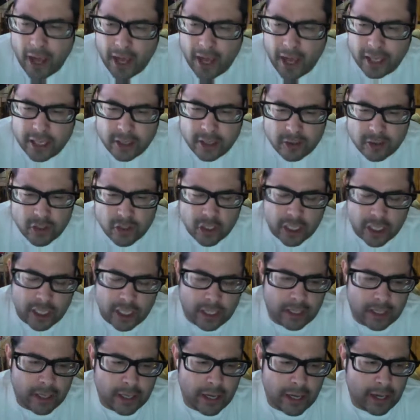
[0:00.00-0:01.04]
to
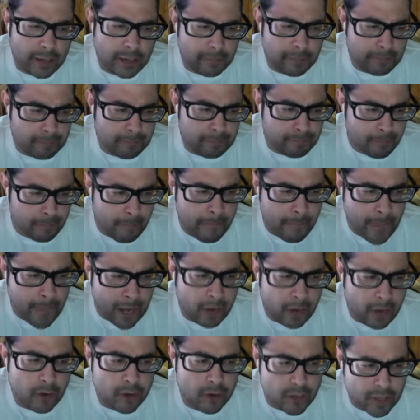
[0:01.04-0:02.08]
Eugene, I
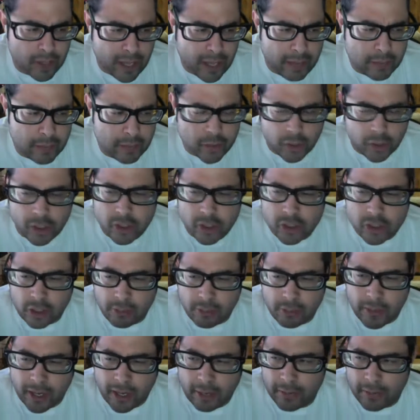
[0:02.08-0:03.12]
go to the game store. Usually
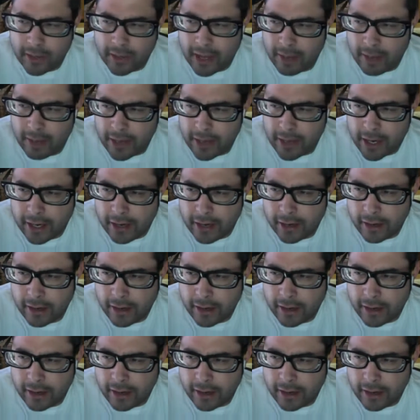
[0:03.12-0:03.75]
pick up a game there.